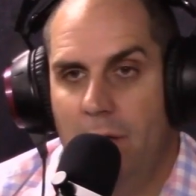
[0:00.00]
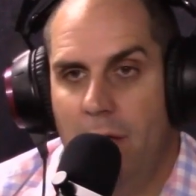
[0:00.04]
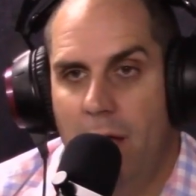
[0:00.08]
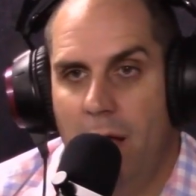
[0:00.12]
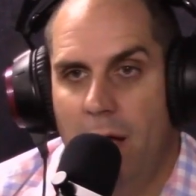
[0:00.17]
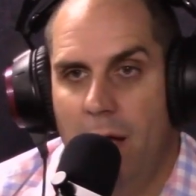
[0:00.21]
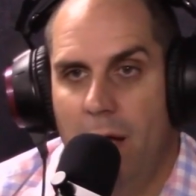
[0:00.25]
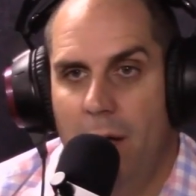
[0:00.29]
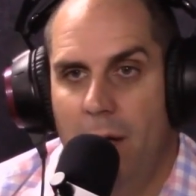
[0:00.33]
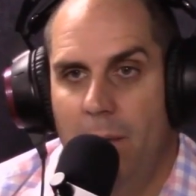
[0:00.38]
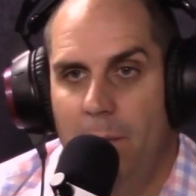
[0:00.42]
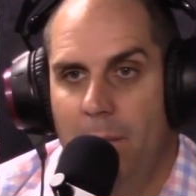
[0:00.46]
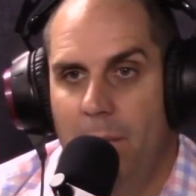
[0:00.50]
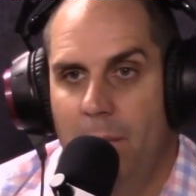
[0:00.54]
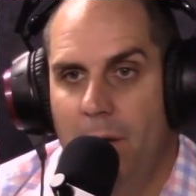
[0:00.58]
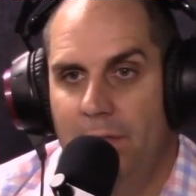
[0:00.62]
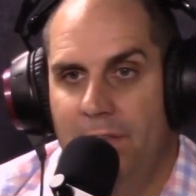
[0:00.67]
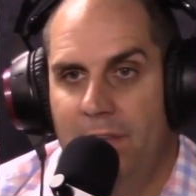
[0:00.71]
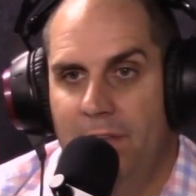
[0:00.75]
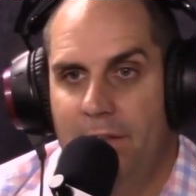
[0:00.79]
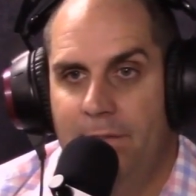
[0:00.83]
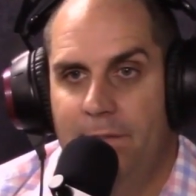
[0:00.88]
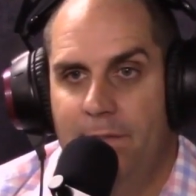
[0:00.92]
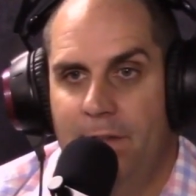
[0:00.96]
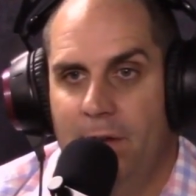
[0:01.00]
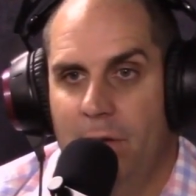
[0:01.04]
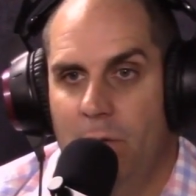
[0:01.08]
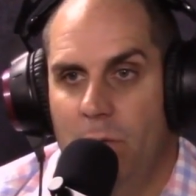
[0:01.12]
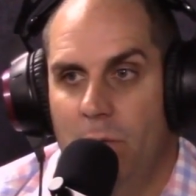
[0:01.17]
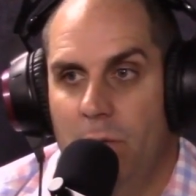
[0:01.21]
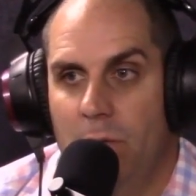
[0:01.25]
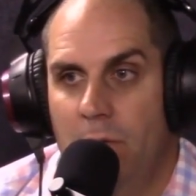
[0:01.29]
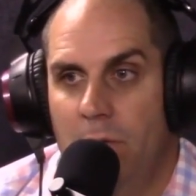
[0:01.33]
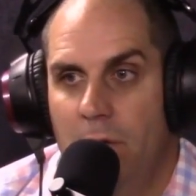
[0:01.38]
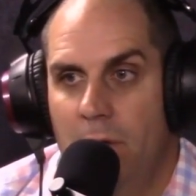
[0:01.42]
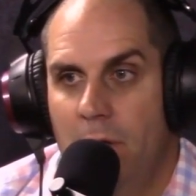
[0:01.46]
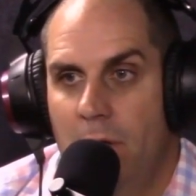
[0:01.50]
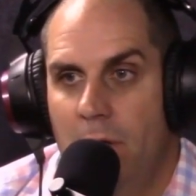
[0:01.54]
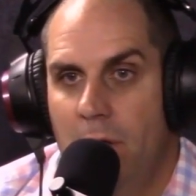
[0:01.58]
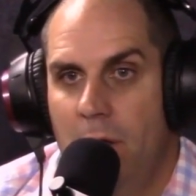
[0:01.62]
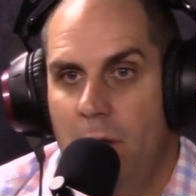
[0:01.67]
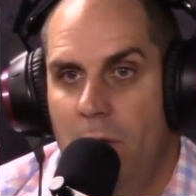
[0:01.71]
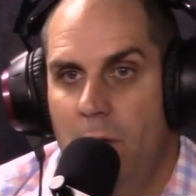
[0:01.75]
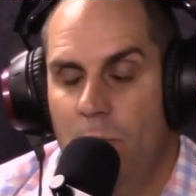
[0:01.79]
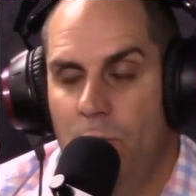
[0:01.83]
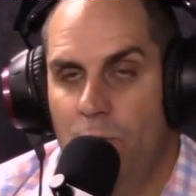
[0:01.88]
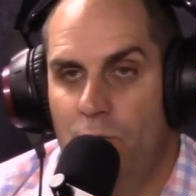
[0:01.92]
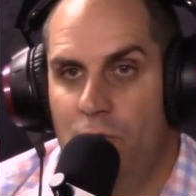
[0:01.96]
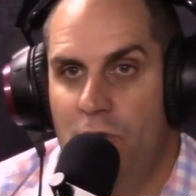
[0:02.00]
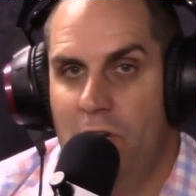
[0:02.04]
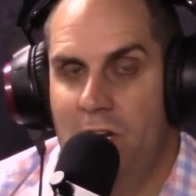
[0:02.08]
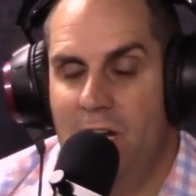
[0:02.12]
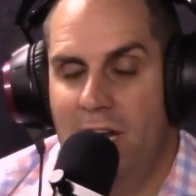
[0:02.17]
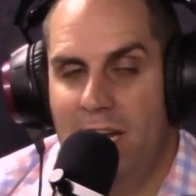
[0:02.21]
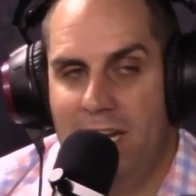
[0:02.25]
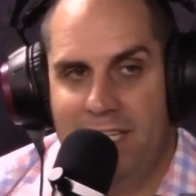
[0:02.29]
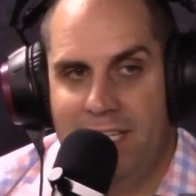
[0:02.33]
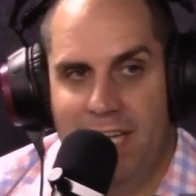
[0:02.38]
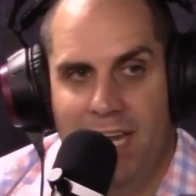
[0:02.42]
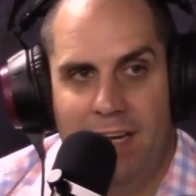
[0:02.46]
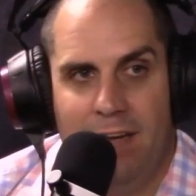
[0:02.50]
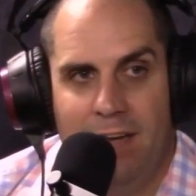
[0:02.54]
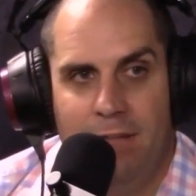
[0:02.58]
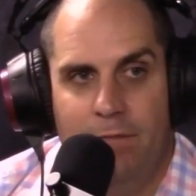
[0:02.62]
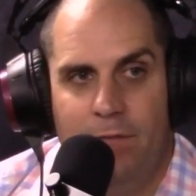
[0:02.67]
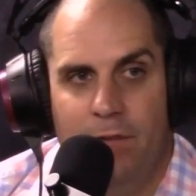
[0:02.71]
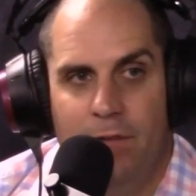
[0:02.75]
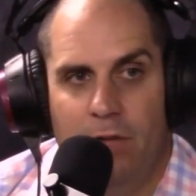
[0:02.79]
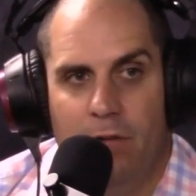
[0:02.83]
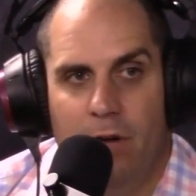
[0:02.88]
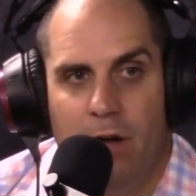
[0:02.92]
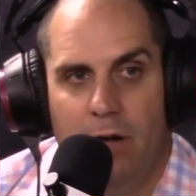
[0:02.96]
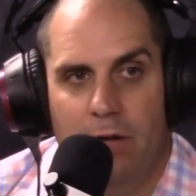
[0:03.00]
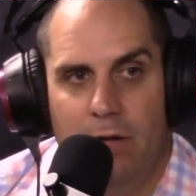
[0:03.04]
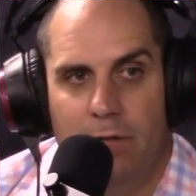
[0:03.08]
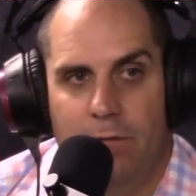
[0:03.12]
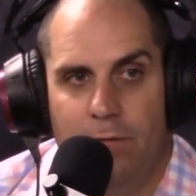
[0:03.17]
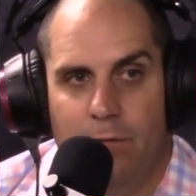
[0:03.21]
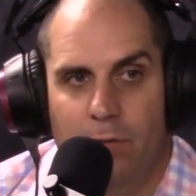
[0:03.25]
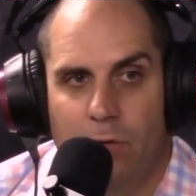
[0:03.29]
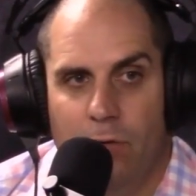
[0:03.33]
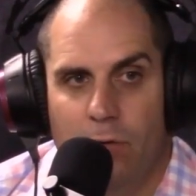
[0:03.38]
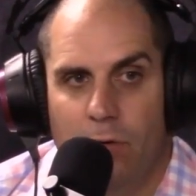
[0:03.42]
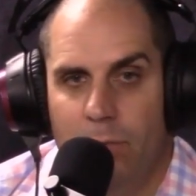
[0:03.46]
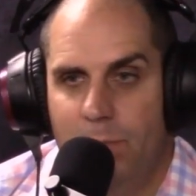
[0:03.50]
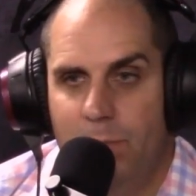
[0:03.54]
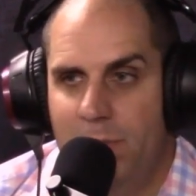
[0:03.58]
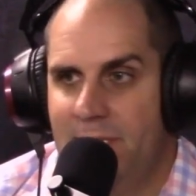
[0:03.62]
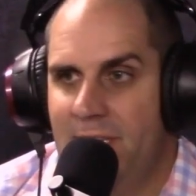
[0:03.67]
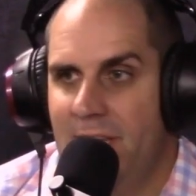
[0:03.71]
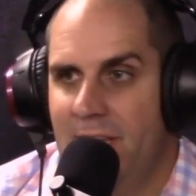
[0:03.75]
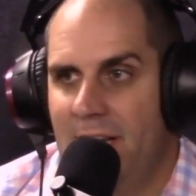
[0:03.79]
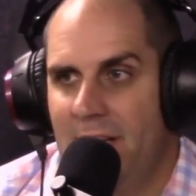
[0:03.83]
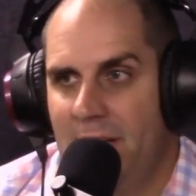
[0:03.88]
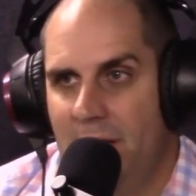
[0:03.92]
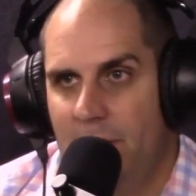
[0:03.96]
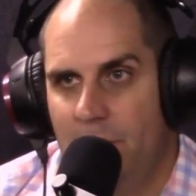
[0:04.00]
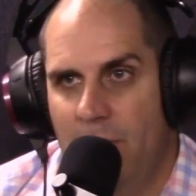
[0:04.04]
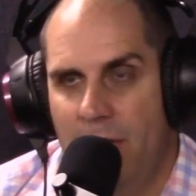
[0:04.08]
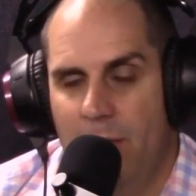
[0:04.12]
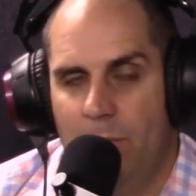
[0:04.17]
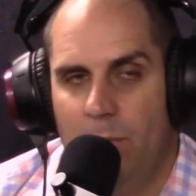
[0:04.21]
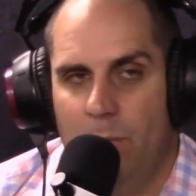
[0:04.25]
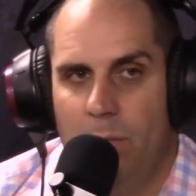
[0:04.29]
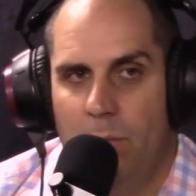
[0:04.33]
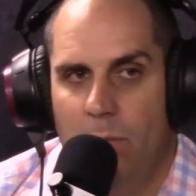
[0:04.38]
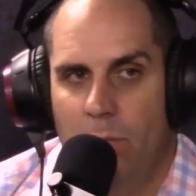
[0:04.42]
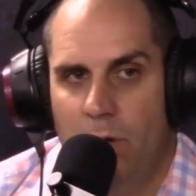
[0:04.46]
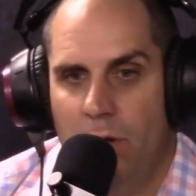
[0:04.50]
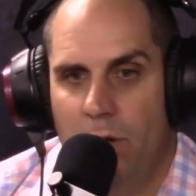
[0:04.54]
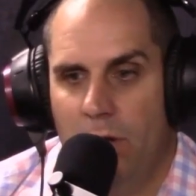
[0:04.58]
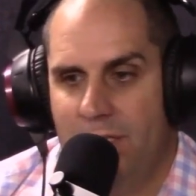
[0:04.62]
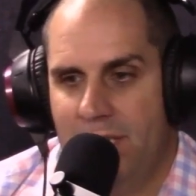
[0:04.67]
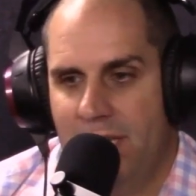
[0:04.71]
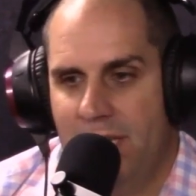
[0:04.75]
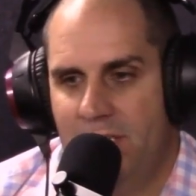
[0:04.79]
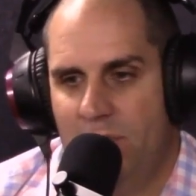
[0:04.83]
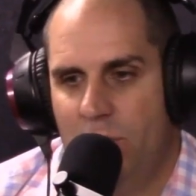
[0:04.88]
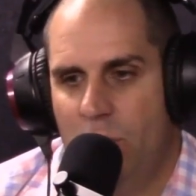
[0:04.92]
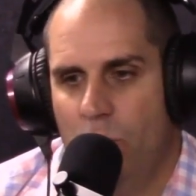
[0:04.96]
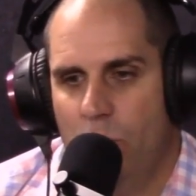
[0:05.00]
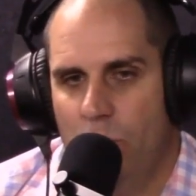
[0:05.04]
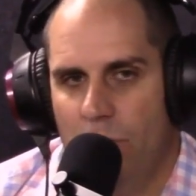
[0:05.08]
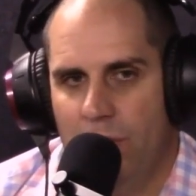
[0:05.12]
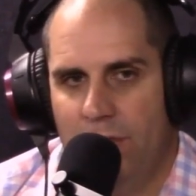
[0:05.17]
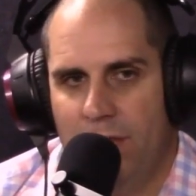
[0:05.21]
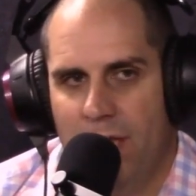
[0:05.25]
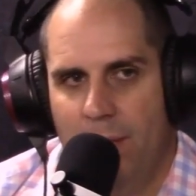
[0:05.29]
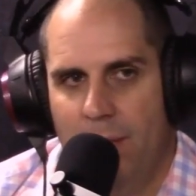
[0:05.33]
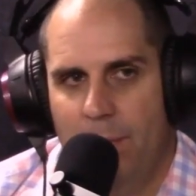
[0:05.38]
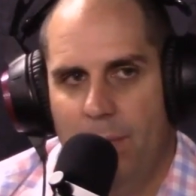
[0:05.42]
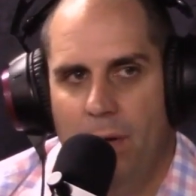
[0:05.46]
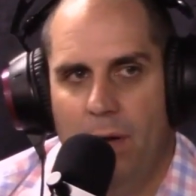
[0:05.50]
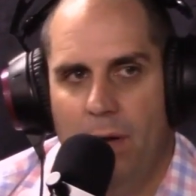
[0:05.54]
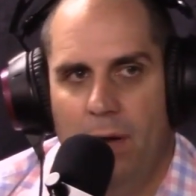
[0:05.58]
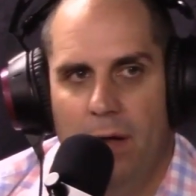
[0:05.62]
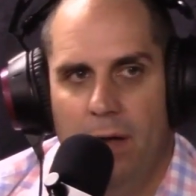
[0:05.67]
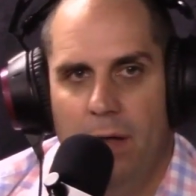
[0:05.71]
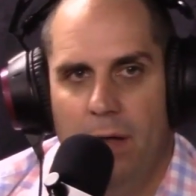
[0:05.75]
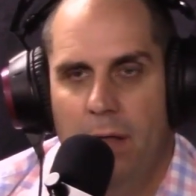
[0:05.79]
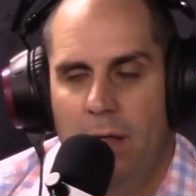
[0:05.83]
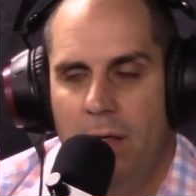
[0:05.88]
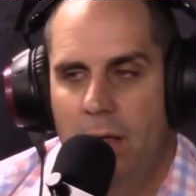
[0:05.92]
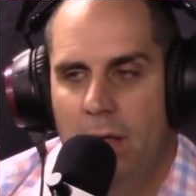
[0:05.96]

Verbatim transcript: I did feel really taken for granted for, particularly then when I was escorted there by